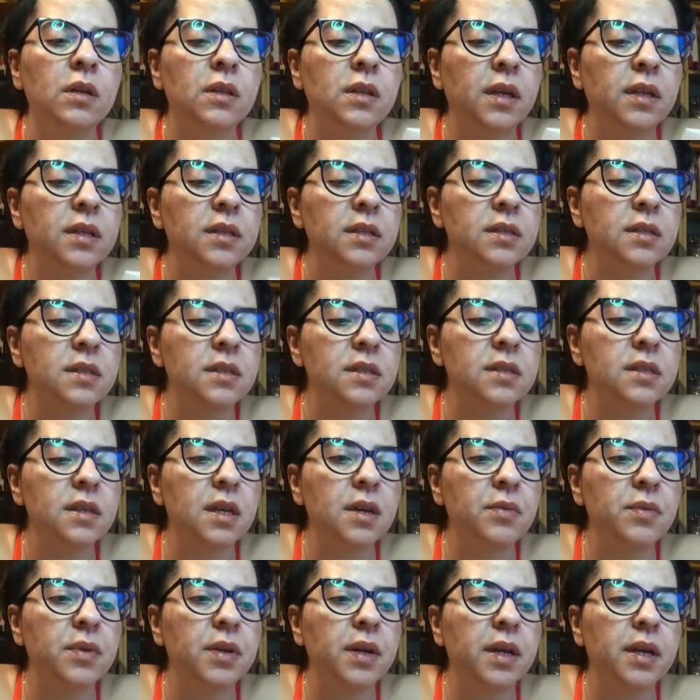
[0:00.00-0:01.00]
that doesn't say
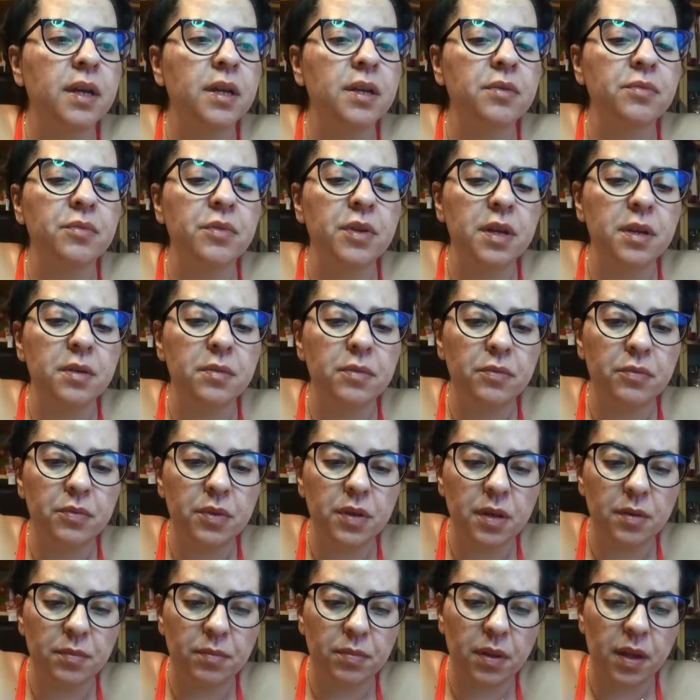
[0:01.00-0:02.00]
when I can re
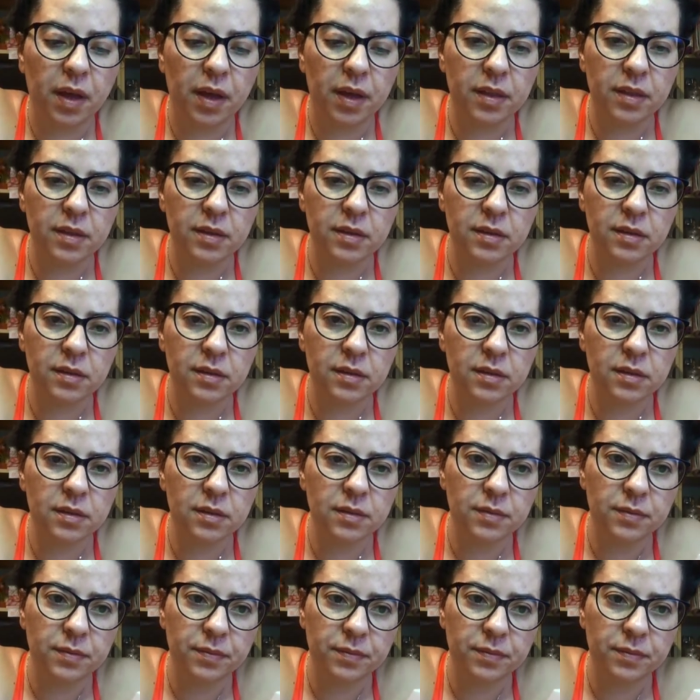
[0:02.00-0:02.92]
reapply this.